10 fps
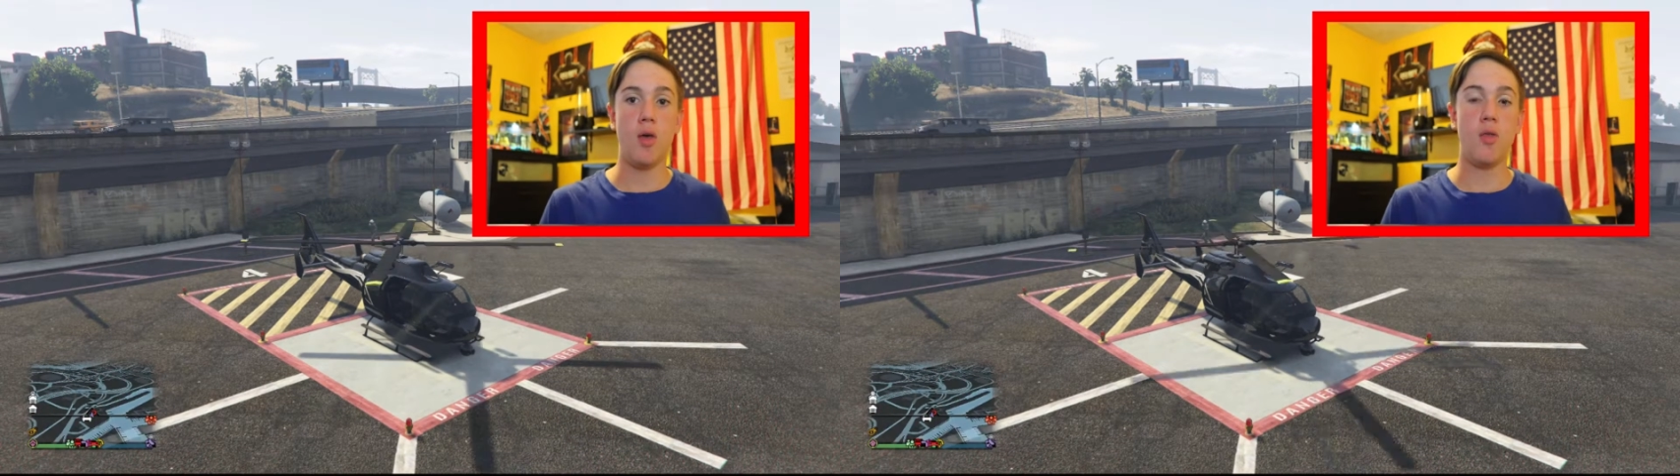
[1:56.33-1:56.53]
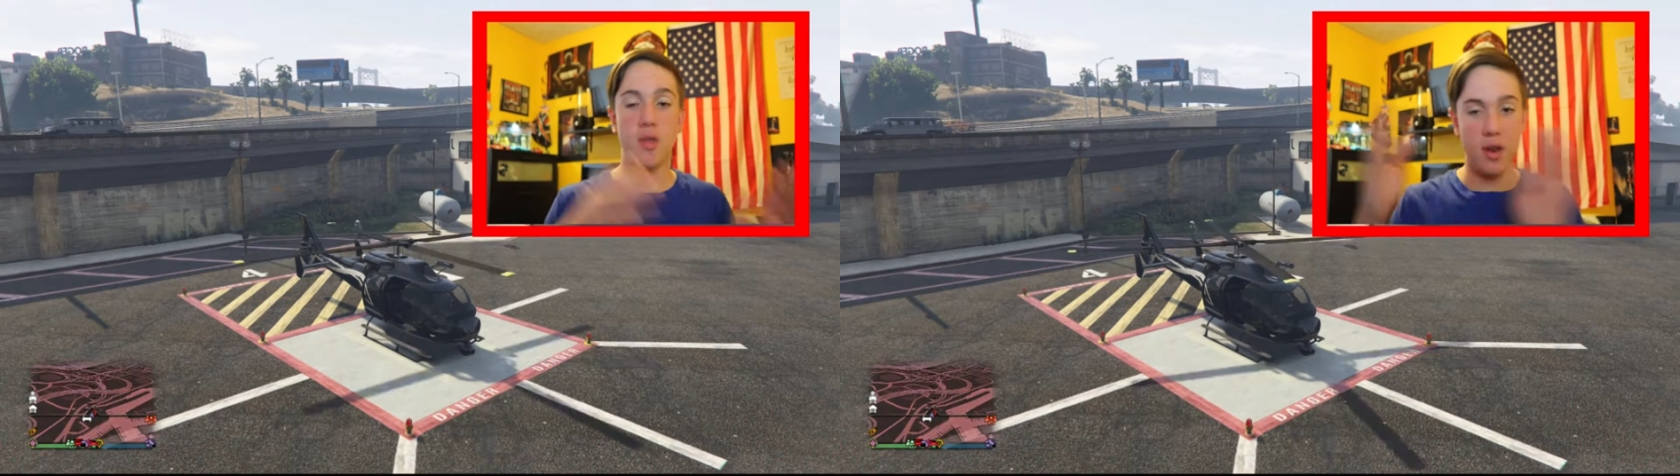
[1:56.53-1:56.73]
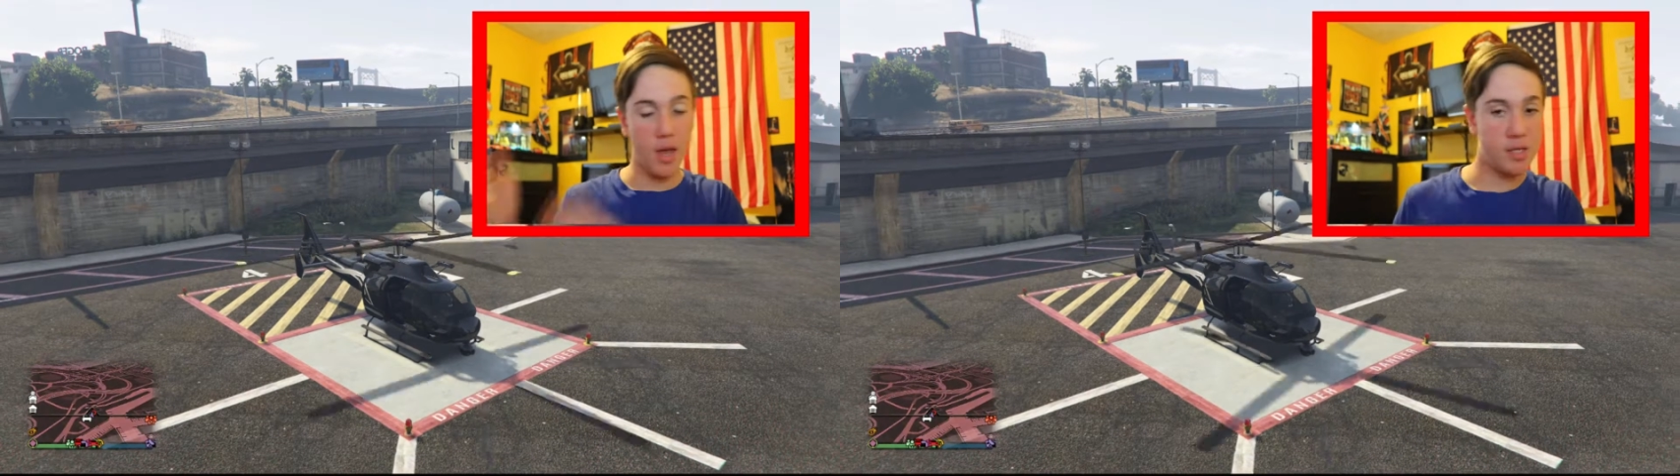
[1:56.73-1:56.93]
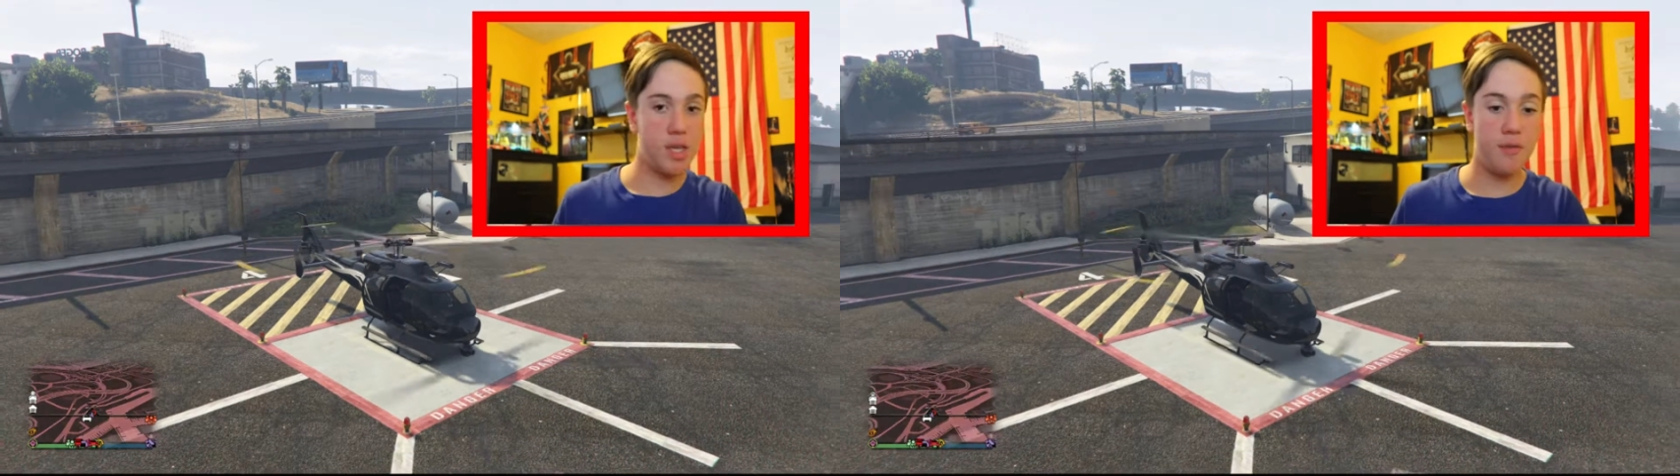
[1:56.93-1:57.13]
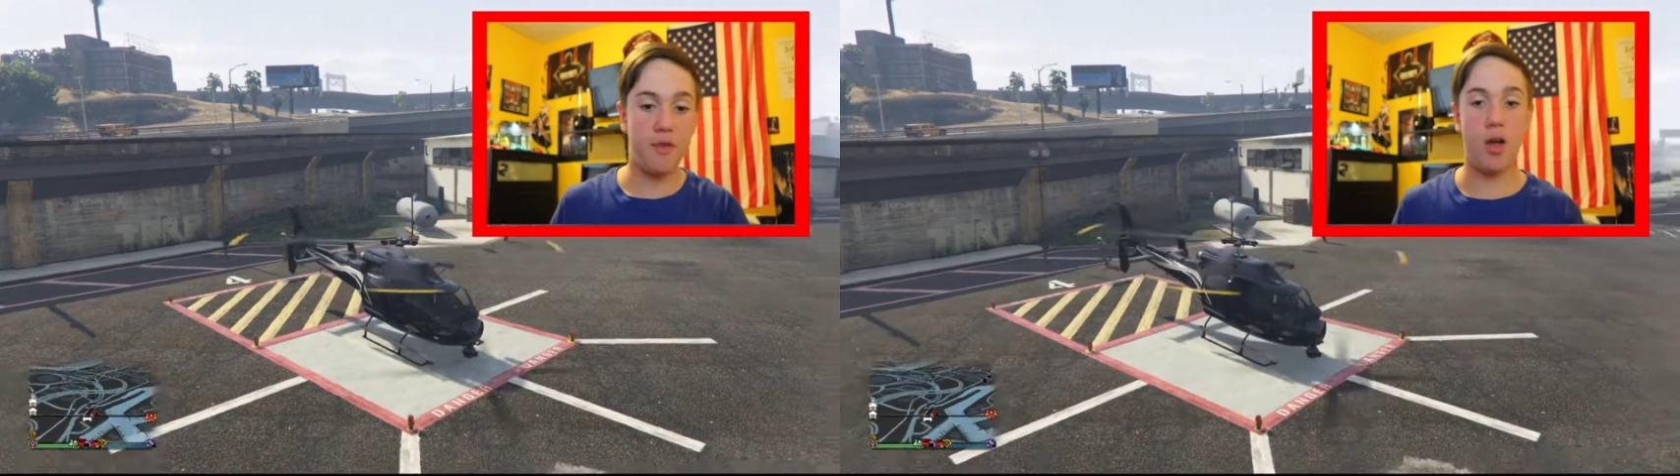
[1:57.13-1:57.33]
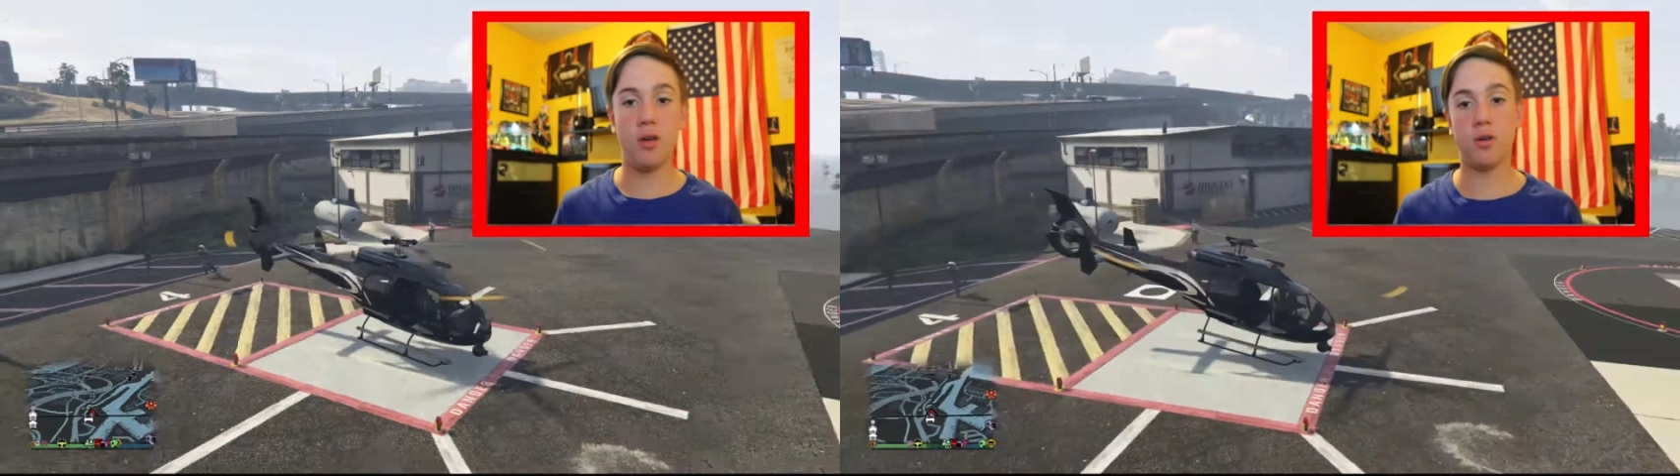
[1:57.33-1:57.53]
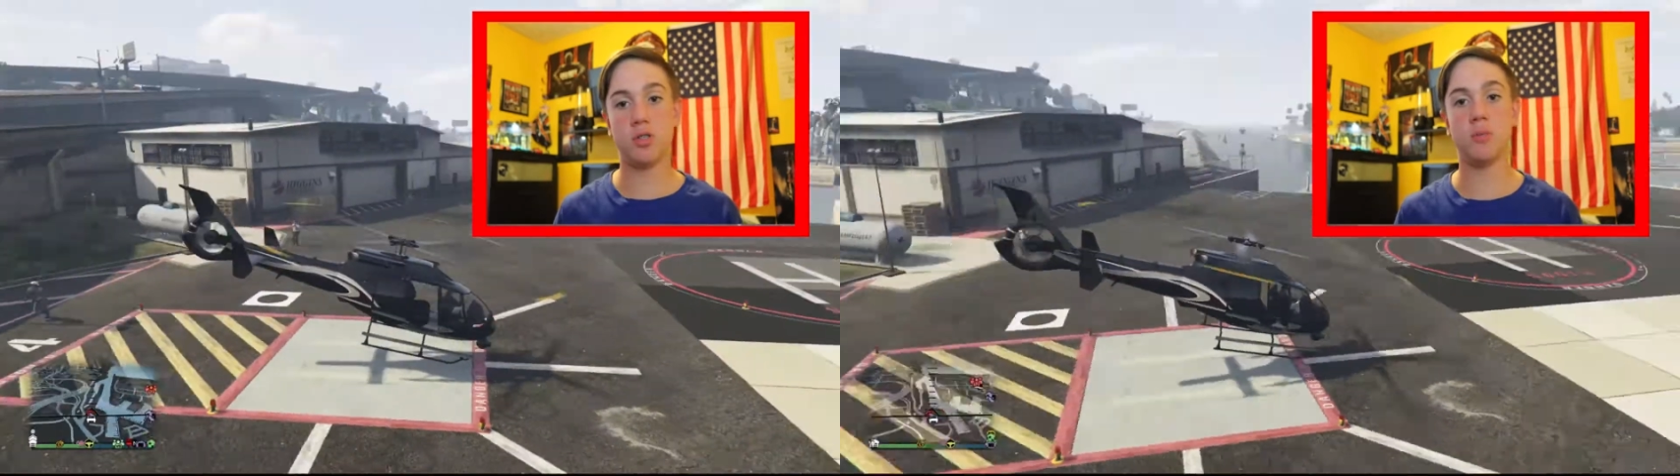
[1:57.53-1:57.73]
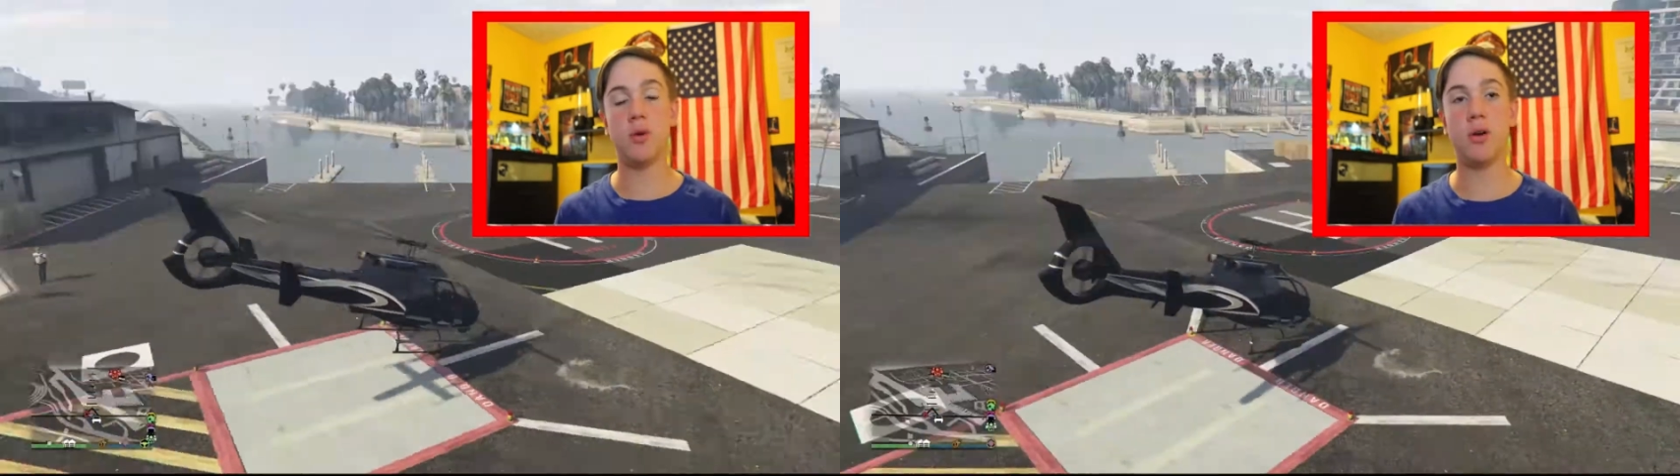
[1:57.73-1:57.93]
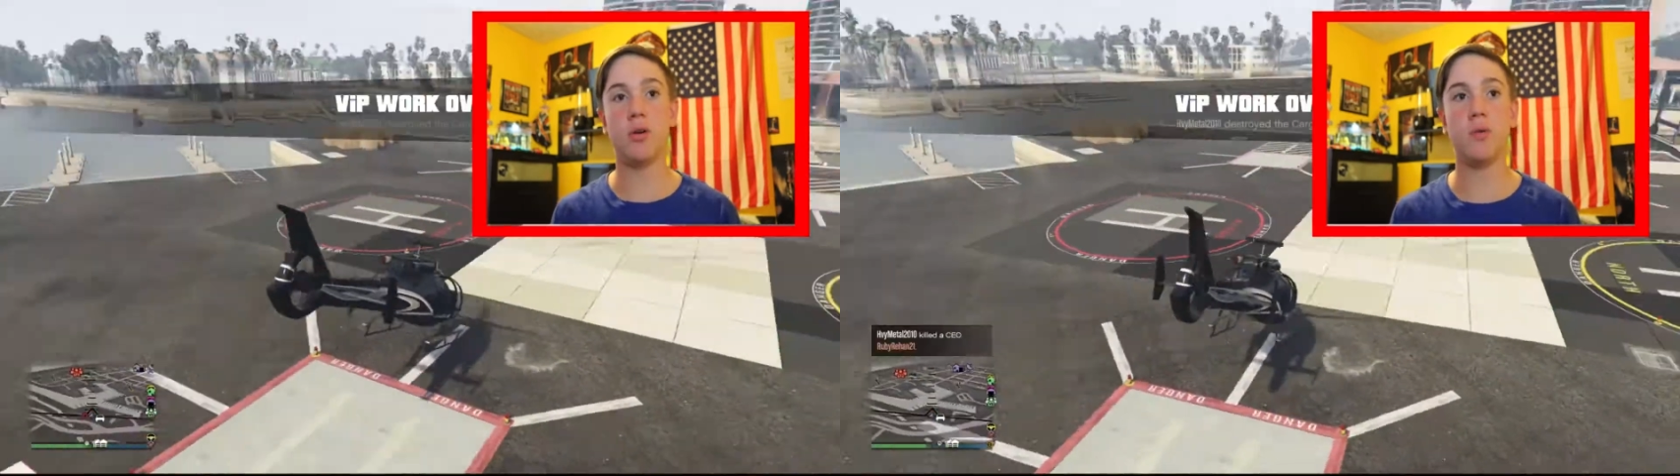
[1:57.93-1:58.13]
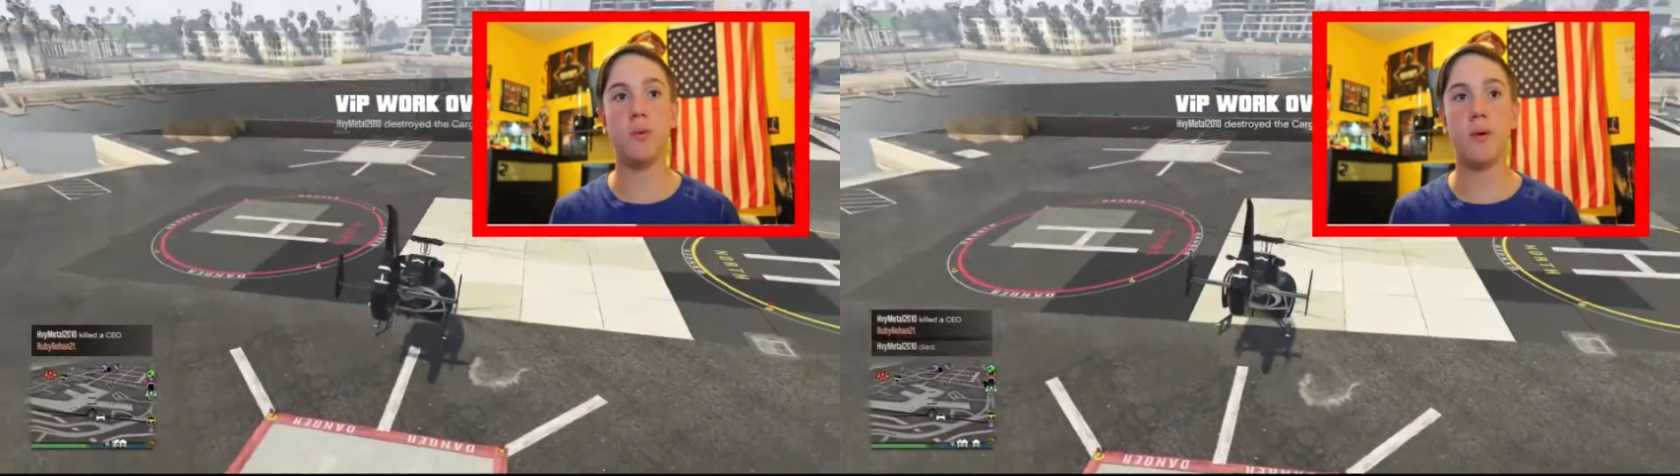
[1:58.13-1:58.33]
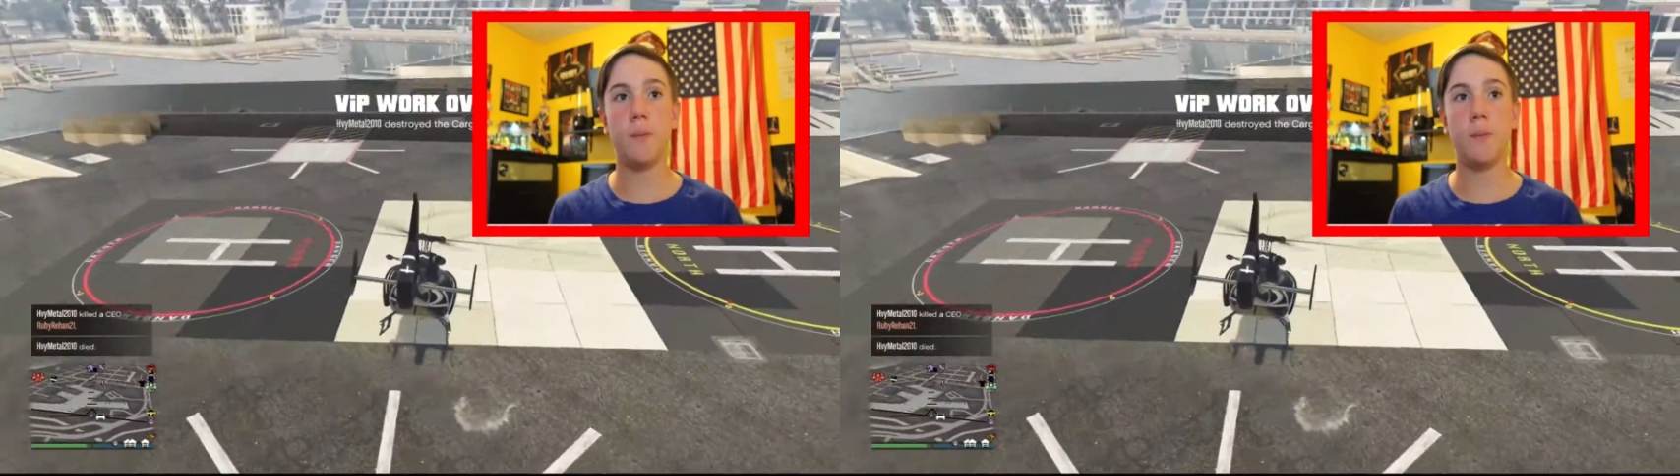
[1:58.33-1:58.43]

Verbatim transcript: the next day following tomorrow.